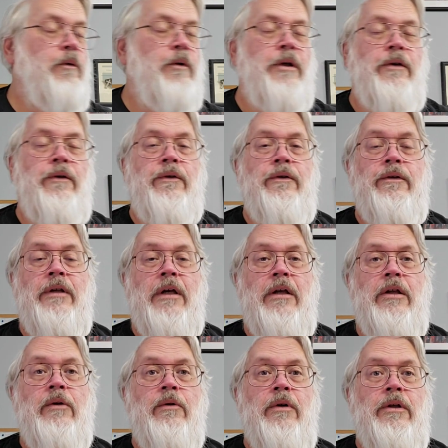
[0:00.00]
is tell
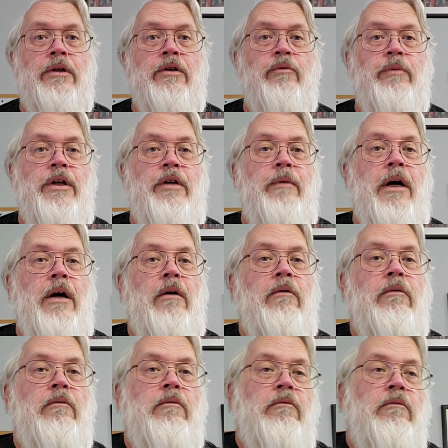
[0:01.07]
you a little bit about
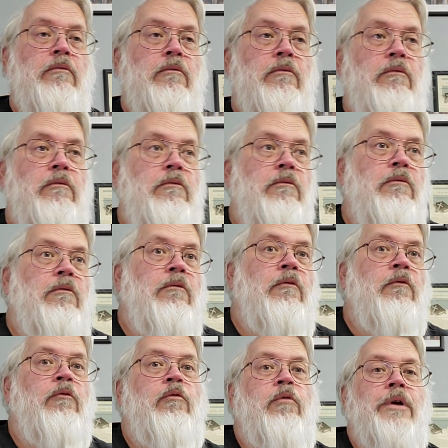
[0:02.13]

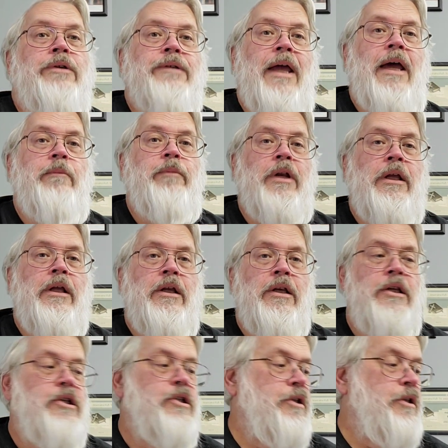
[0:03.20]
what's happening in
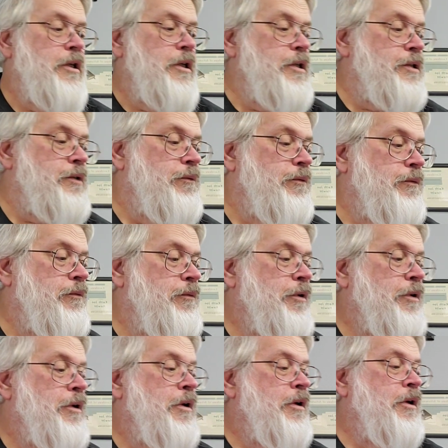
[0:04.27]
each of these.
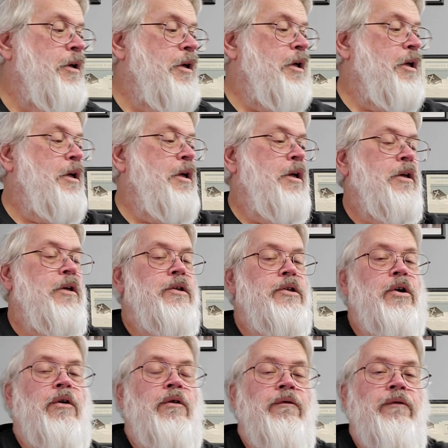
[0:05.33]

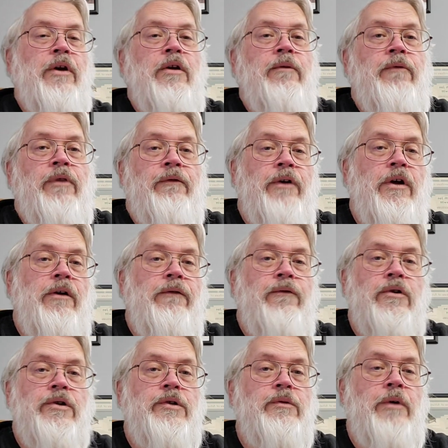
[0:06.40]
So, the very
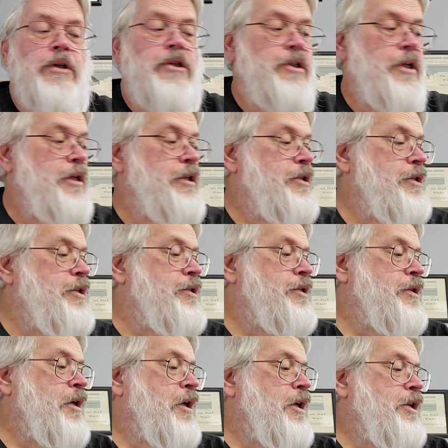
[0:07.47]
first one, Genesis
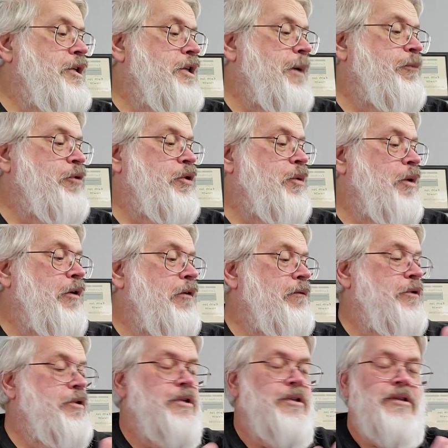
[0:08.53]
chapter 12,
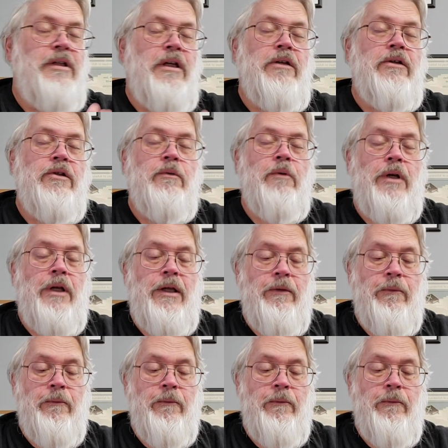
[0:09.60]
verses 10 to 20.